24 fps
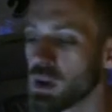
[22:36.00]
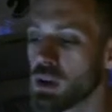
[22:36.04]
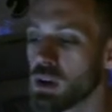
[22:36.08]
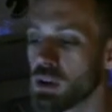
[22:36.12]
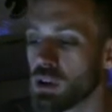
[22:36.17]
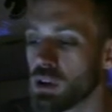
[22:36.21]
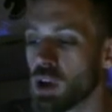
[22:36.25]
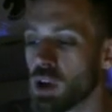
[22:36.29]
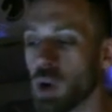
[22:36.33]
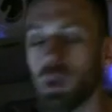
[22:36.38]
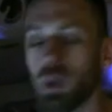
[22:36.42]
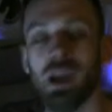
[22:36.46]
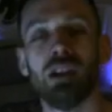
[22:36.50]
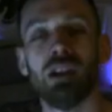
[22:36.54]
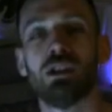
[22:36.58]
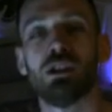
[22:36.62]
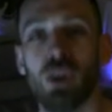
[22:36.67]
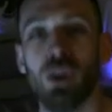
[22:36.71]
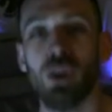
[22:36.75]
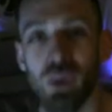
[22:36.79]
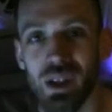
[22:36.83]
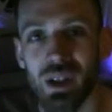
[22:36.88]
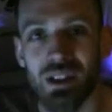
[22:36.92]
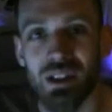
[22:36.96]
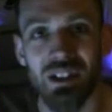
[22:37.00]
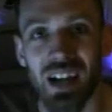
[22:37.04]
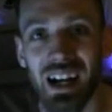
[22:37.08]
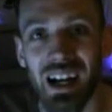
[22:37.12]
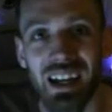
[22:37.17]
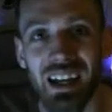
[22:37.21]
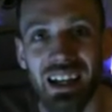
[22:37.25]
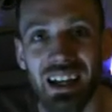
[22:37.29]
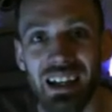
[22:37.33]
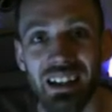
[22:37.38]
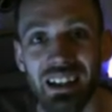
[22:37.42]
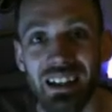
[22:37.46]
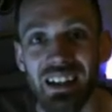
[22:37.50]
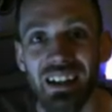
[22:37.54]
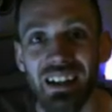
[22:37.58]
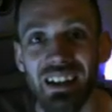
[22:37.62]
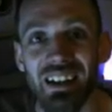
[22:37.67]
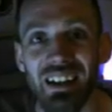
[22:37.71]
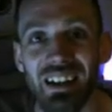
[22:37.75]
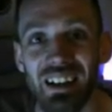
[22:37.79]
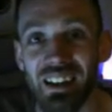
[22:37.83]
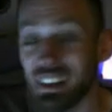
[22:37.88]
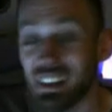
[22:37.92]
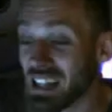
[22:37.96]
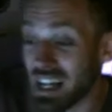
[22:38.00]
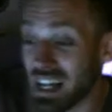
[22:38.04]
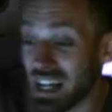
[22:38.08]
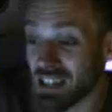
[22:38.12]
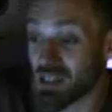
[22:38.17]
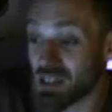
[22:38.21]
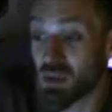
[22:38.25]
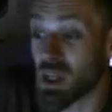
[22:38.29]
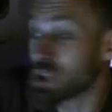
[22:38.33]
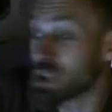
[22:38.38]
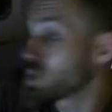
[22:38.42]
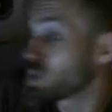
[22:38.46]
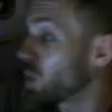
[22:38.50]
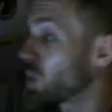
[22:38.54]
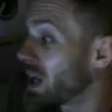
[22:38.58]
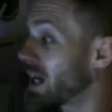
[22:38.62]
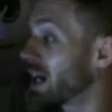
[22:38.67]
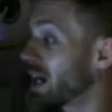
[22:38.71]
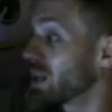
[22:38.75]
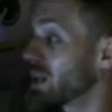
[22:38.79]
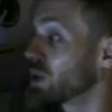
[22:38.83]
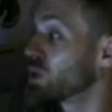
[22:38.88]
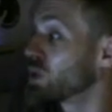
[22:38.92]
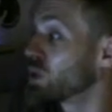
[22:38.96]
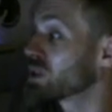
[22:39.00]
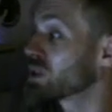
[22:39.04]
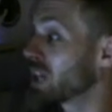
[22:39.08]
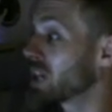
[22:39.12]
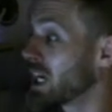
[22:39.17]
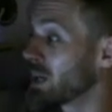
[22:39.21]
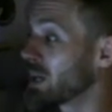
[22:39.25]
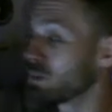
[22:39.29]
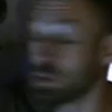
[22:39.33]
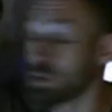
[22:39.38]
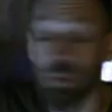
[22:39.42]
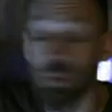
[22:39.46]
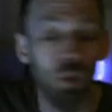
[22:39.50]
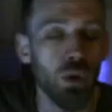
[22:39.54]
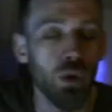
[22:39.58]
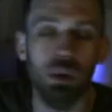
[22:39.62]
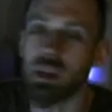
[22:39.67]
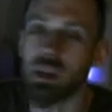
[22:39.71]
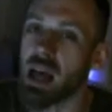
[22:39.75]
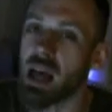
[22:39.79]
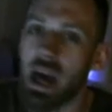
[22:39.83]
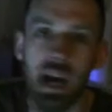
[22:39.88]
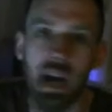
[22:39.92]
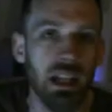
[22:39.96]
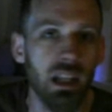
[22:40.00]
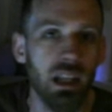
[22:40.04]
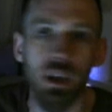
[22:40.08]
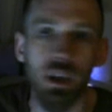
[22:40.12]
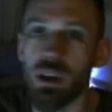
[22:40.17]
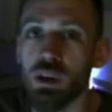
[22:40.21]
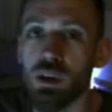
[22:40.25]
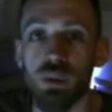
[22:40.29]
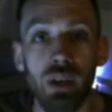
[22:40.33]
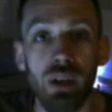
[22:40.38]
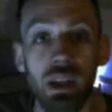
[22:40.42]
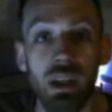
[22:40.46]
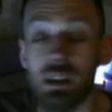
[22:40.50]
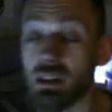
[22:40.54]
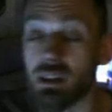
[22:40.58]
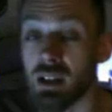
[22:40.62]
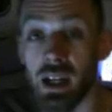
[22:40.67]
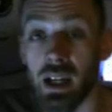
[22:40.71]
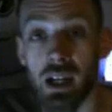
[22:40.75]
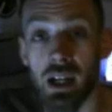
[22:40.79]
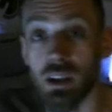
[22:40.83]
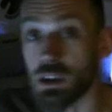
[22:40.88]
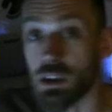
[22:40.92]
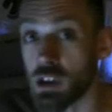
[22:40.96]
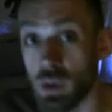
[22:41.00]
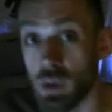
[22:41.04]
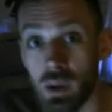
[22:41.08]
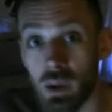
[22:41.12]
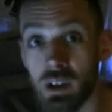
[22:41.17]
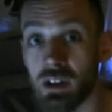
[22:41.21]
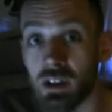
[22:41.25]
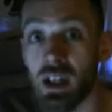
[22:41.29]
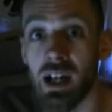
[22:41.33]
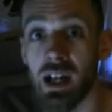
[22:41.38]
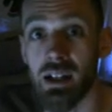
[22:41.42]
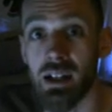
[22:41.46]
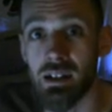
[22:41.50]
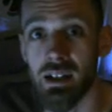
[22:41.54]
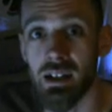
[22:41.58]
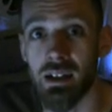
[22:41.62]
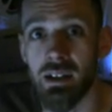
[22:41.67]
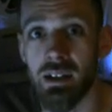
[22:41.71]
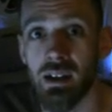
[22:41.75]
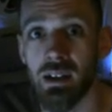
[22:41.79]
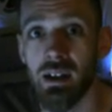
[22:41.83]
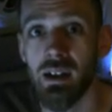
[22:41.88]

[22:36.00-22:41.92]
Don't get too excited. That's why I lose games more than any other reason. I get too excited.